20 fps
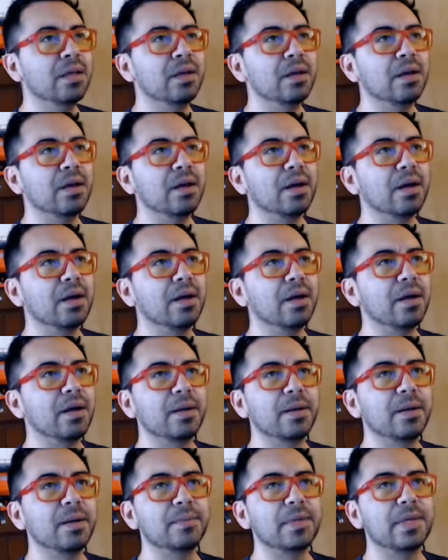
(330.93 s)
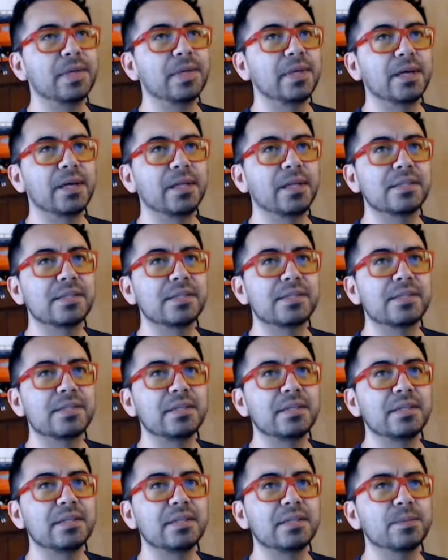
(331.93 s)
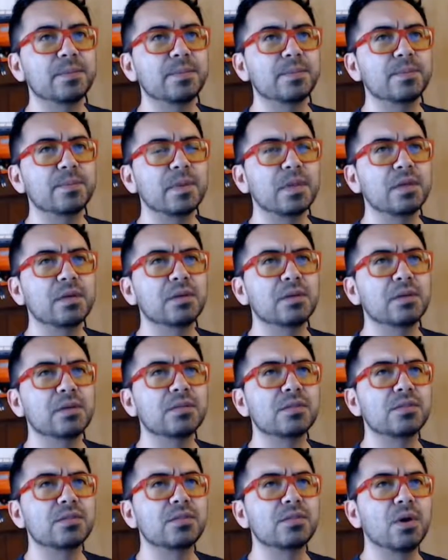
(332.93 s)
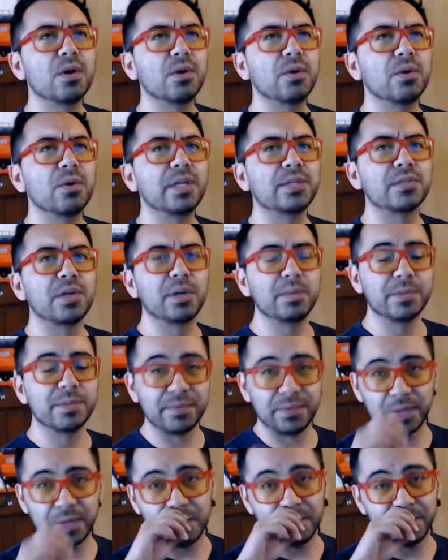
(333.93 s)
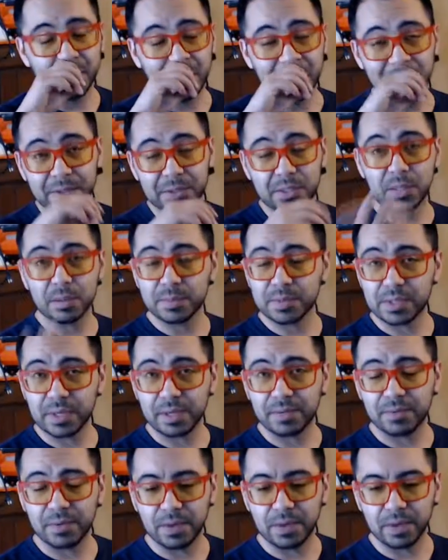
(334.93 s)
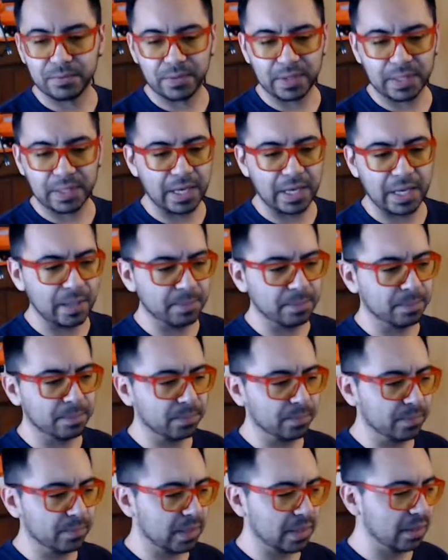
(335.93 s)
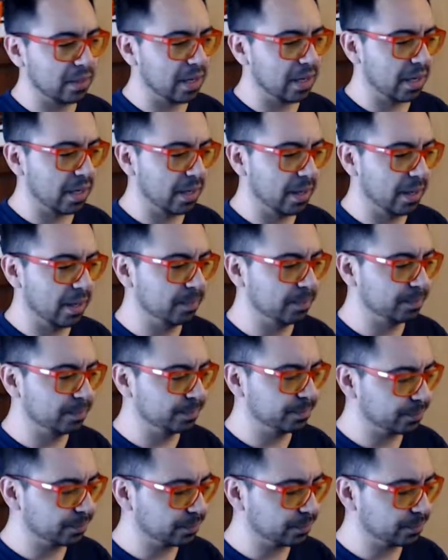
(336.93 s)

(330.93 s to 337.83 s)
Yeah, let's see. So in terms of Evo, in terms of the game, well,